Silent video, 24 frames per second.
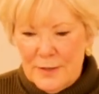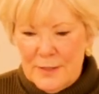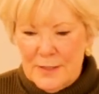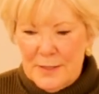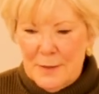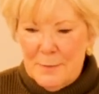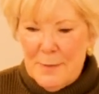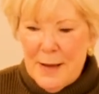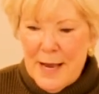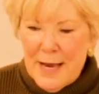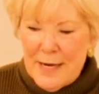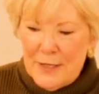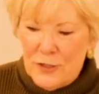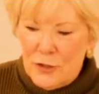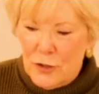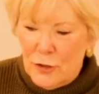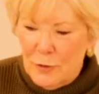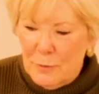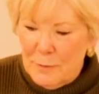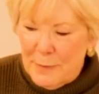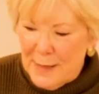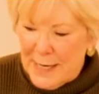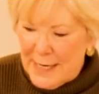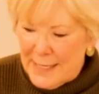some actual
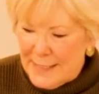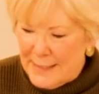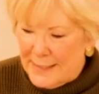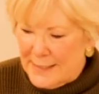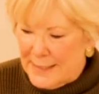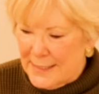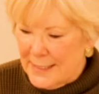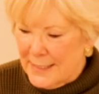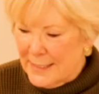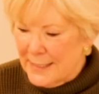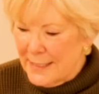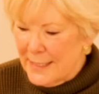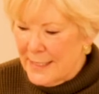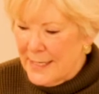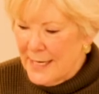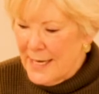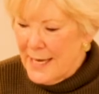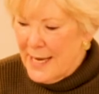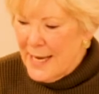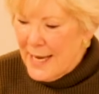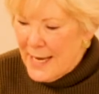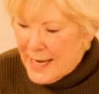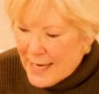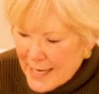painting,
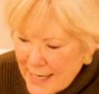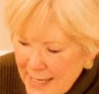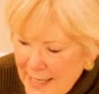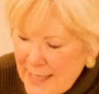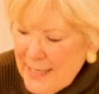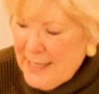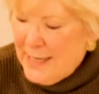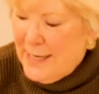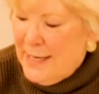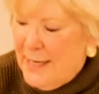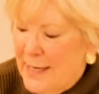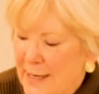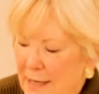and